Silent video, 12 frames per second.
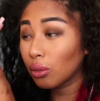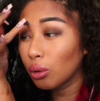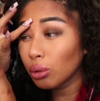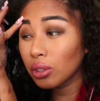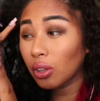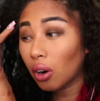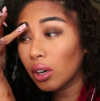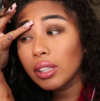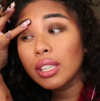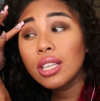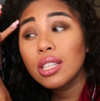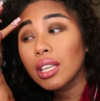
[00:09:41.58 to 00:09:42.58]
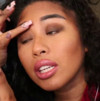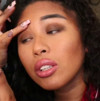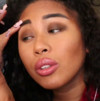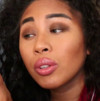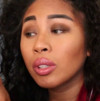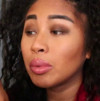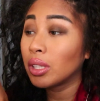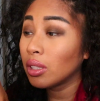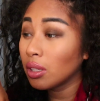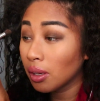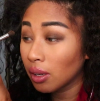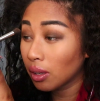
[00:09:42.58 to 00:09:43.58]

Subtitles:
whose card is it? You know what I mean?